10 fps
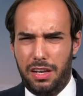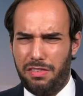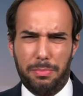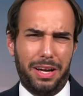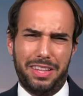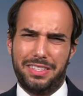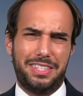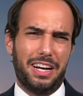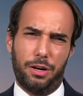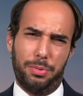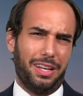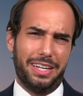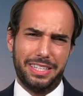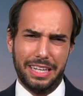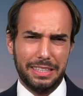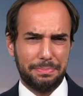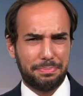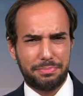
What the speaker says: Never mind, that's a terrible idea.